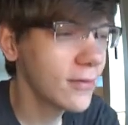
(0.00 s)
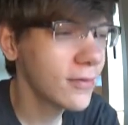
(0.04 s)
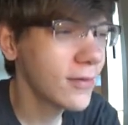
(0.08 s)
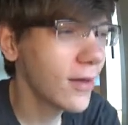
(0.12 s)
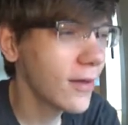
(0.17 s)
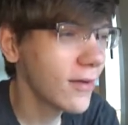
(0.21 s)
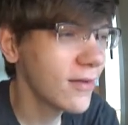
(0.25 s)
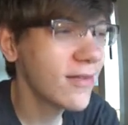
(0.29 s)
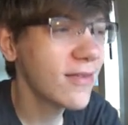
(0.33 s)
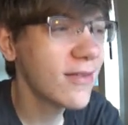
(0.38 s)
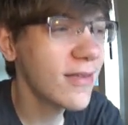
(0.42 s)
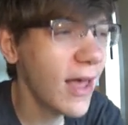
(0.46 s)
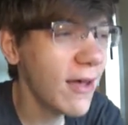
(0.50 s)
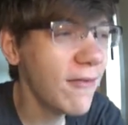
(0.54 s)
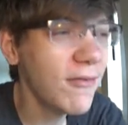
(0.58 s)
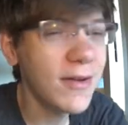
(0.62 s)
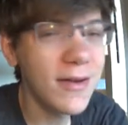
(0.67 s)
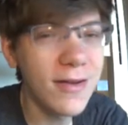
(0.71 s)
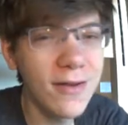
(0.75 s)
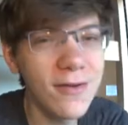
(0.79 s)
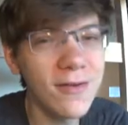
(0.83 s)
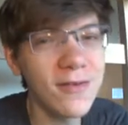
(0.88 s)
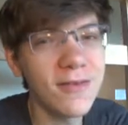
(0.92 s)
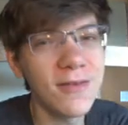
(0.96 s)
to
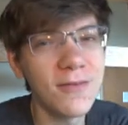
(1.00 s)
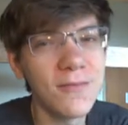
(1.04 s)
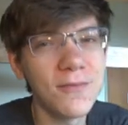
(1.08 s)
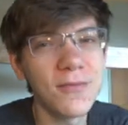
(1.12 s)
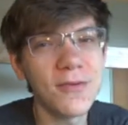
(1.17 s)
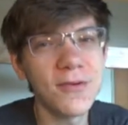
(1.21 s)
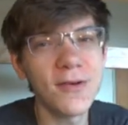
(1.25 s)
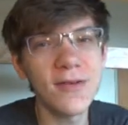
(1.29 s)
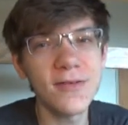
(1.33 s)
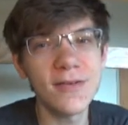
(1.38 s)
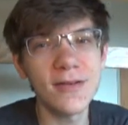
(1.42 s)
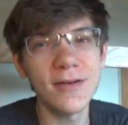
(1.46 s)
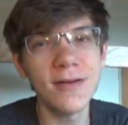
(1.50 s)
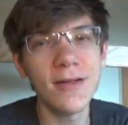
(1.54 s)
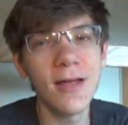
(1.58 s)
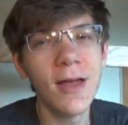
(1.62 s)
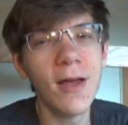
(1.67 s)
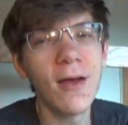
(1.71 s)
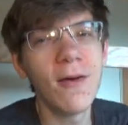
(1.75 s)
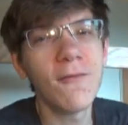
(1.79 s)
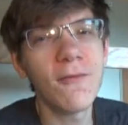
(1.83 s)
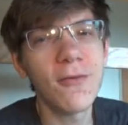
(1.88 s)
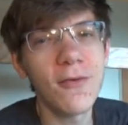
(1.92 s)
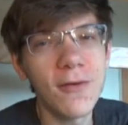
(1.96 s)
7 years in prison
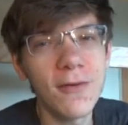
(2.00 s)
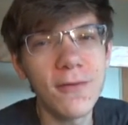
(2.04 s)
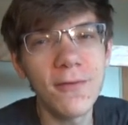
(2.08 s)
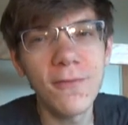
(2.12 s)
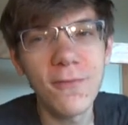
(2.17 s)
for a